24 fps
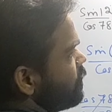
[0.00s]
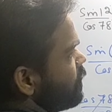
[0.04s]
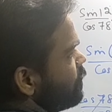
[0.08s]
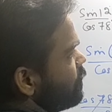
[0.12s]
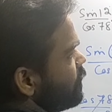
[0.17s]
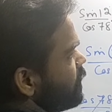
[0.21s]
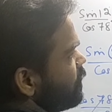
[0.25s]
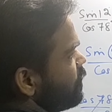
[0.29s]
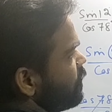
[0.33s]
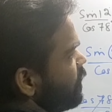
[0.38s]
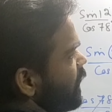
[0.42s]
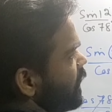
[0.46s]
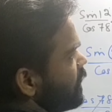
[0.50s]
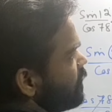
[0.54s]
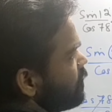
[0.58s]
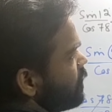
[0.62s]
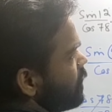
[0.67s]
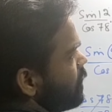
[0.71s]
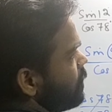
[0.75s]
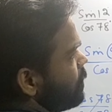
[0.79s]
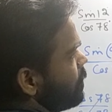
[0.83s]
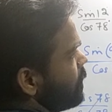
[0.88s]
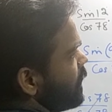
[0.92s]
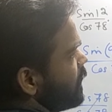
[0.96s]
55
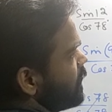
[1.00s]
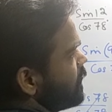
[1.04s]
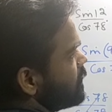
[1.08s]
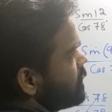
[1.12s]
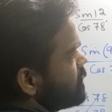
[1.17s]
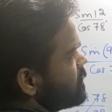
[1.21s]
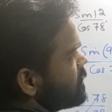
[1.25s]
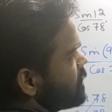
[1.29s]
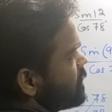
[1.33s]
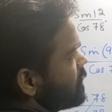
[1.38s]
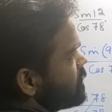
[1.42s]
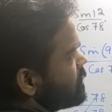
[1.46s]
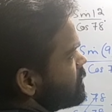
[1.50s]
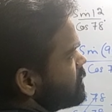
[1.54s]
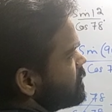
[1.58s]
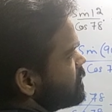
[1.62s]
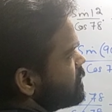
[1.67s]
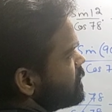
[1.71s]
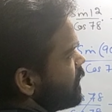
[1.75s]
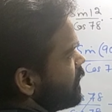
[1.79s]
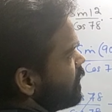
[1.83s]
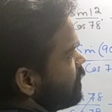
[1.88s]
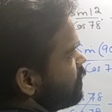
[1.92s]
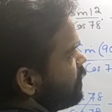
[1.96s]
minus
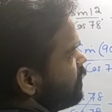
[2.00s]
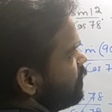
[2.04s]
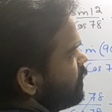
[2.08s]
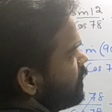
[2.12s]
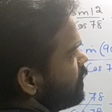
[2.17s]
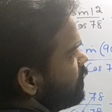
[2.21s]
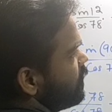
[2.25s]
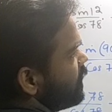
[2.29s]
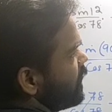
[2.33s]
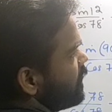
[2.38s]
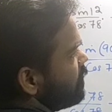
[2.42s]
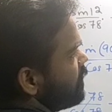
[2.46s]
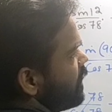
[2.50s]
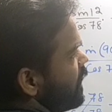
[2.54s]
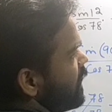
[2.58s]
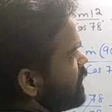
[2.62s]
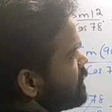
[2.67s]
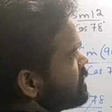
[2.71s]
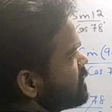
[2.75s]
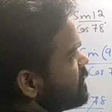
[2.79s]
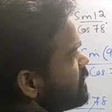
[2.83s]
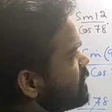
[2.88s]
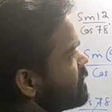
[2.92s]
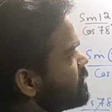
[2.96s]
sec 55
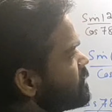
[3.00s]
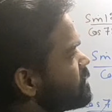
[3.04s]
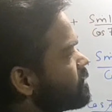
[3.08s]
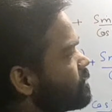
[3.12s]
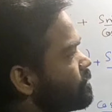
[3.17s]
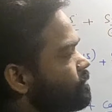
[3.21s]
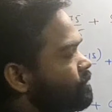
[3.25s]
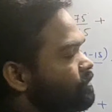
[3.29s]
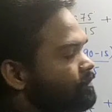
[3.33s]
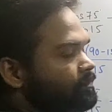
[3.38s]
as it is.